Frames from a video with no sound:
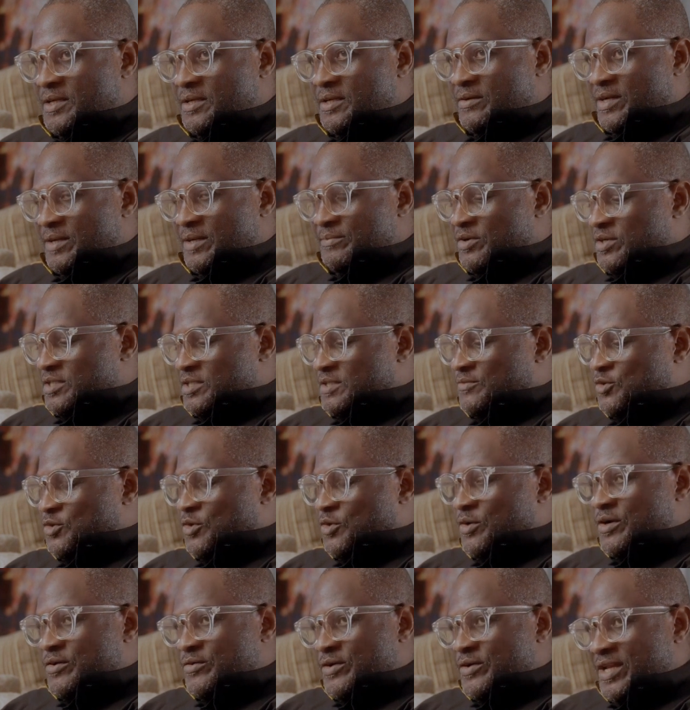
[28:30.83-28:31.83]
right? Because if you
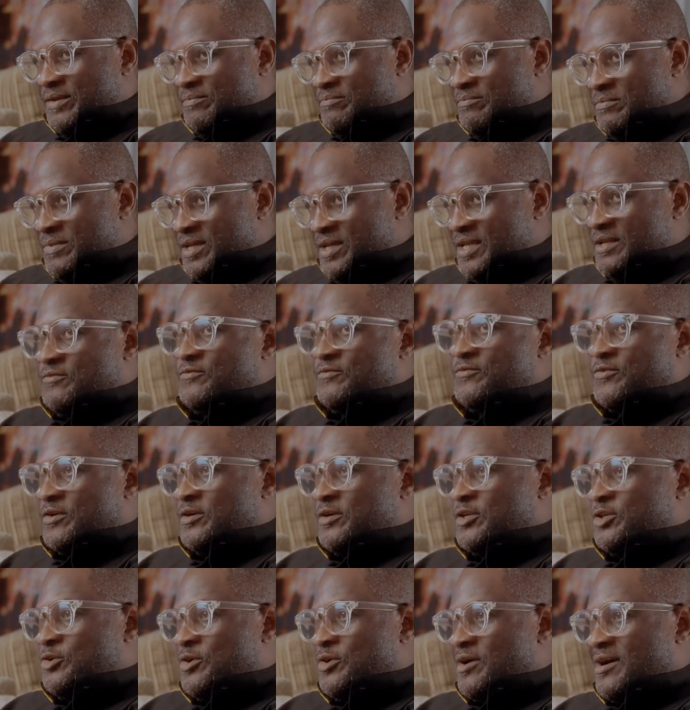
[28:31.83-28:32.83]
don't create meaning
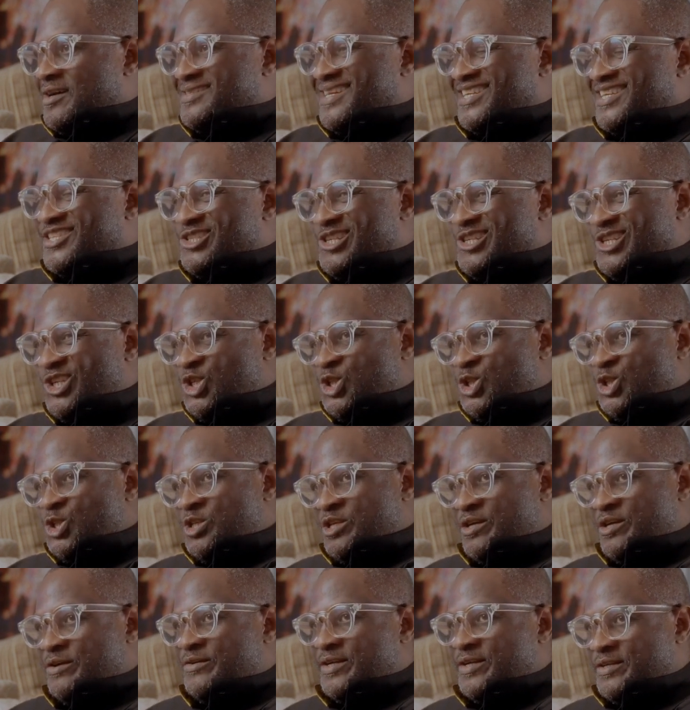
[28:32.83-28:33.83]
for it, you can't actually
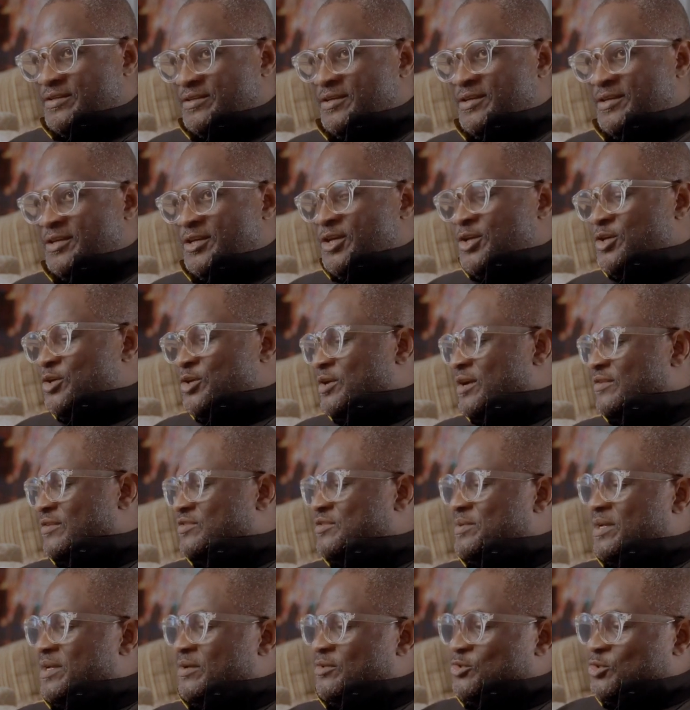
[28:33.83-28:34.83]
share it. You have
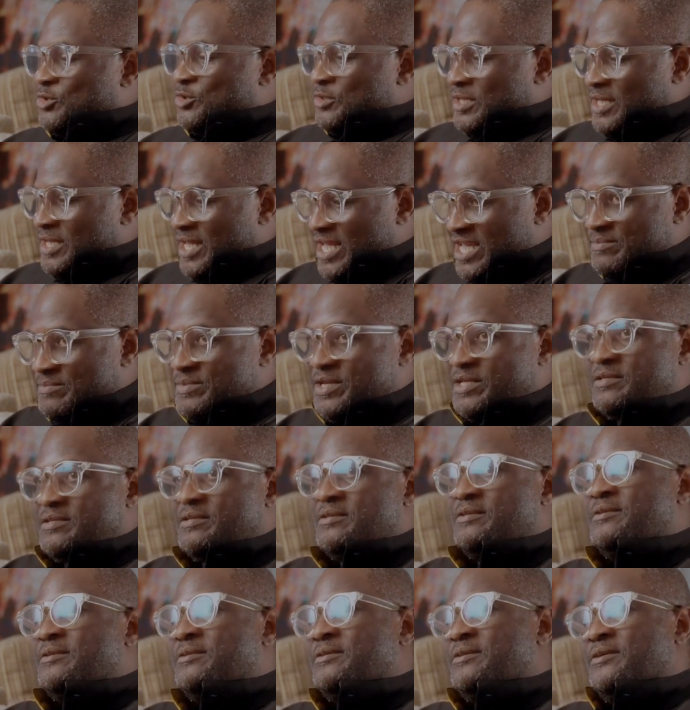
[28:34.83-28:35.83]
to be able to name it.
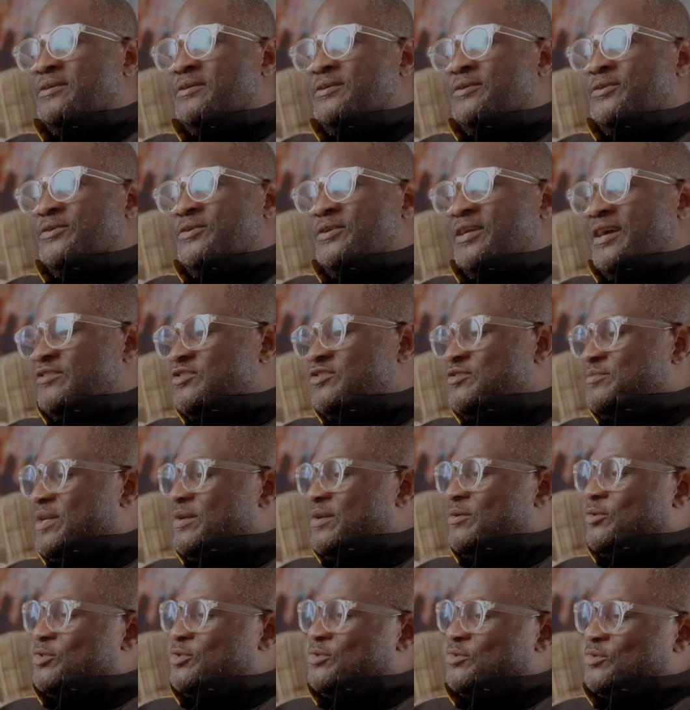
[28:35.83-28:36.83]
You have to be
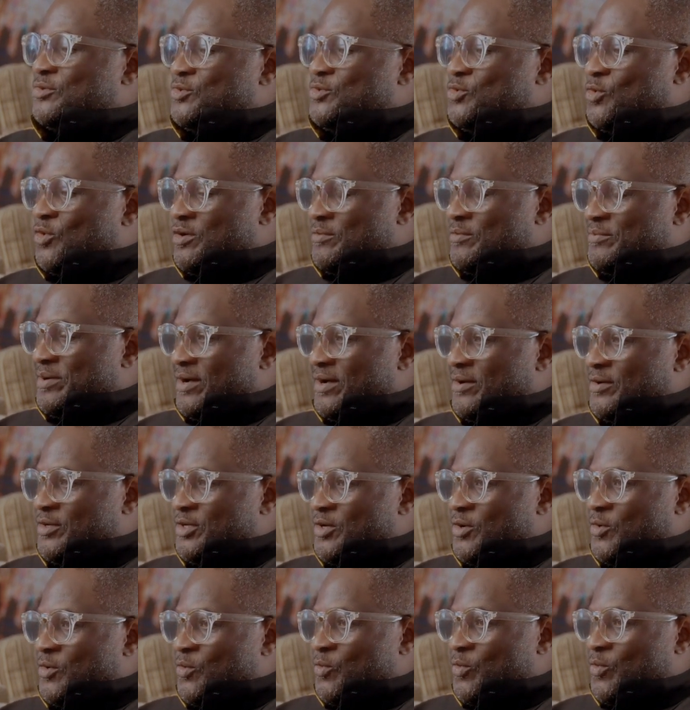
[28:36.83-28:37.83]
able to talk about, you
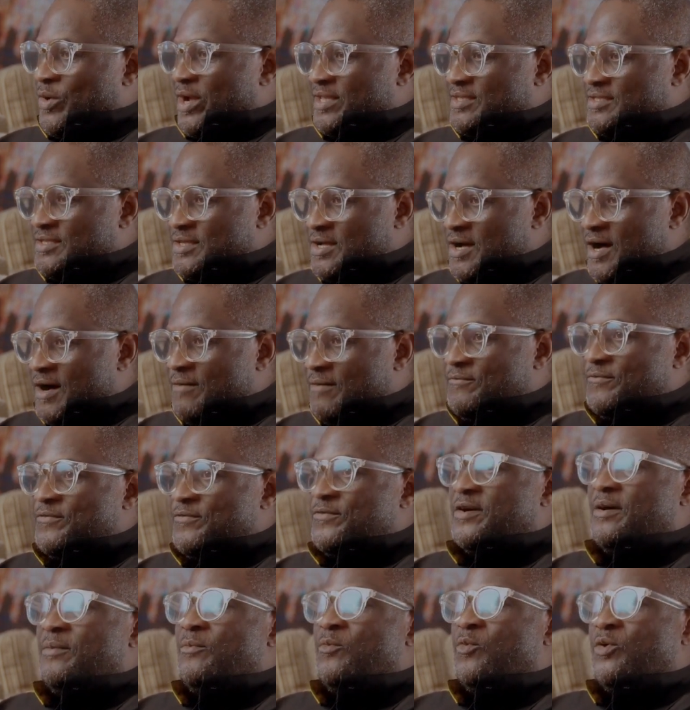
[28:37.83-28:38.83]
know, where it's come
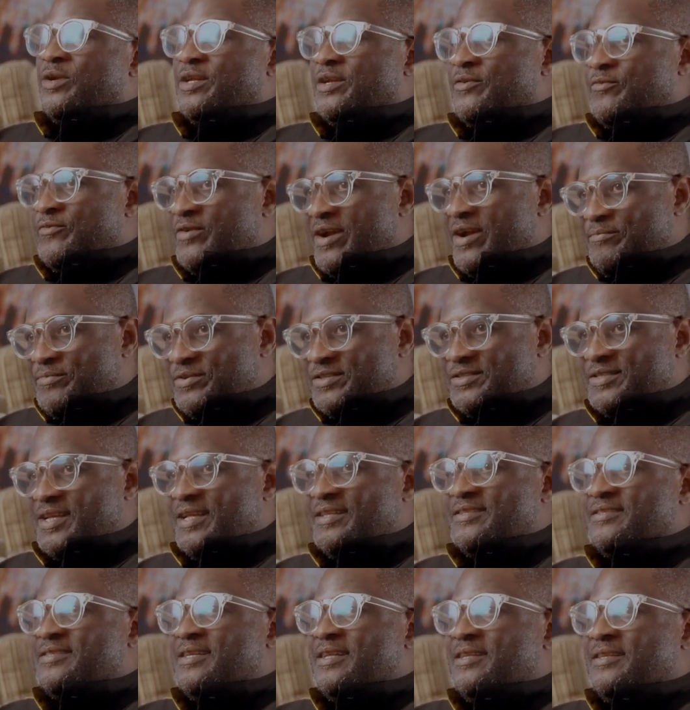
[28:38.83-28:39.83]
from, what it
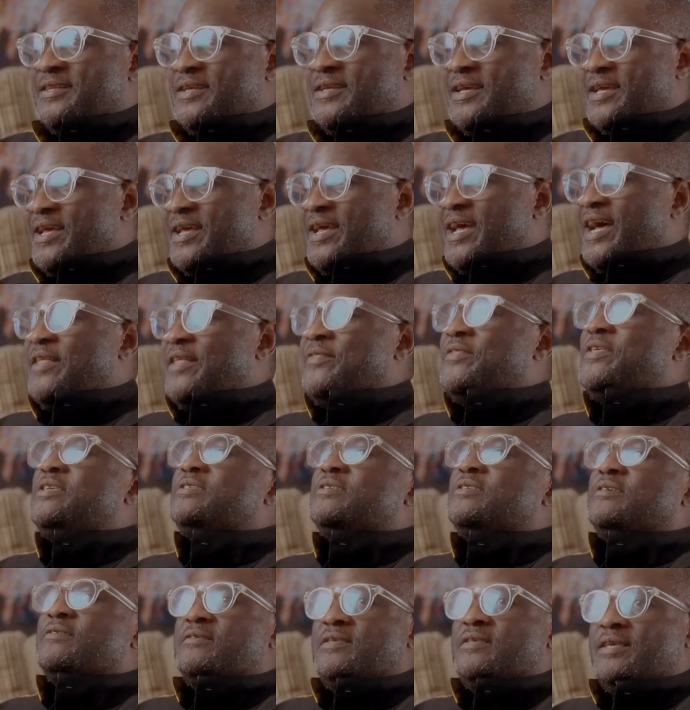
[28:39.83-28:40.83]
represents, and
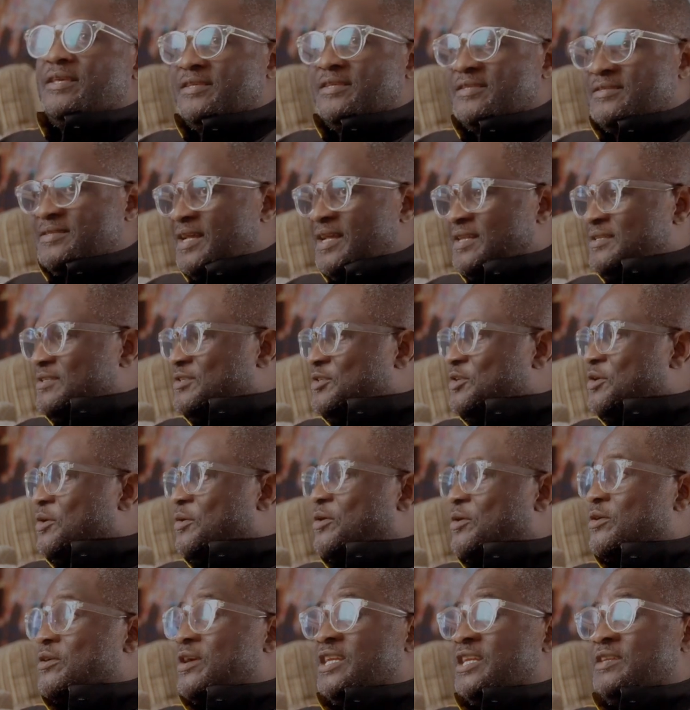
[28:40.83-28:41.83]
these are things that, you know,
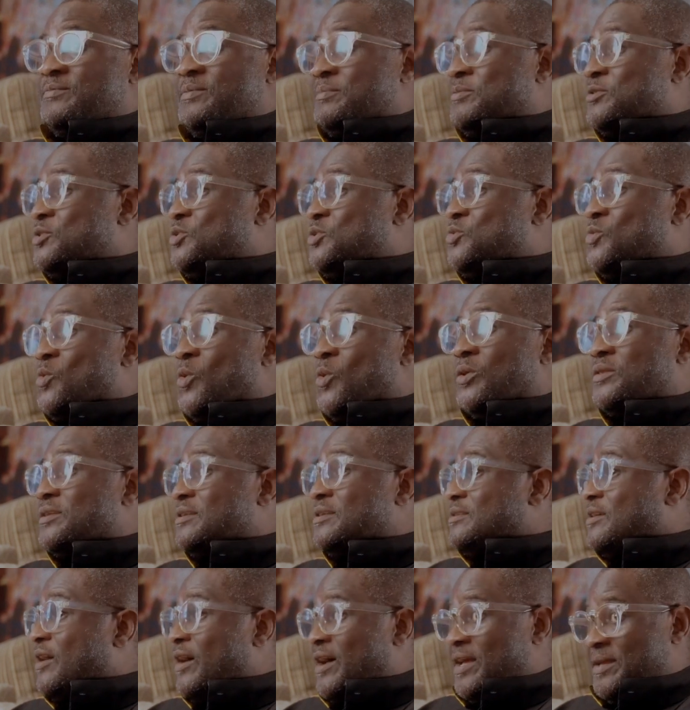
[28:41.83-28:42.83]
creative people do all
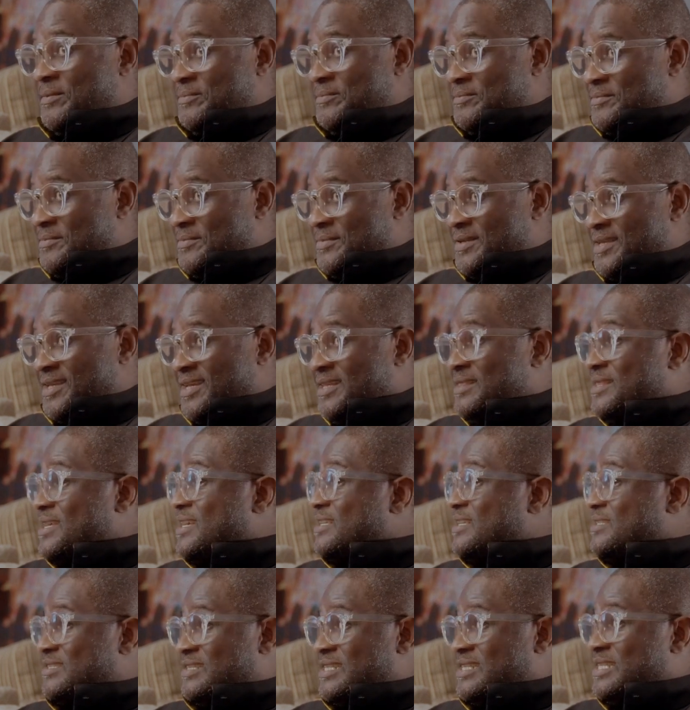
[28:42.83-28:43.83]
the time in
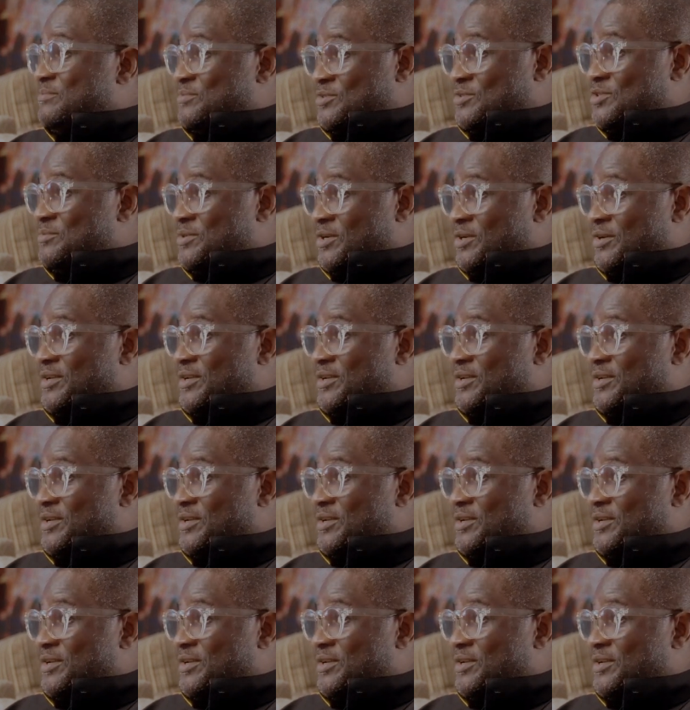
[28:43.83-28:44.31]
their sleep, to be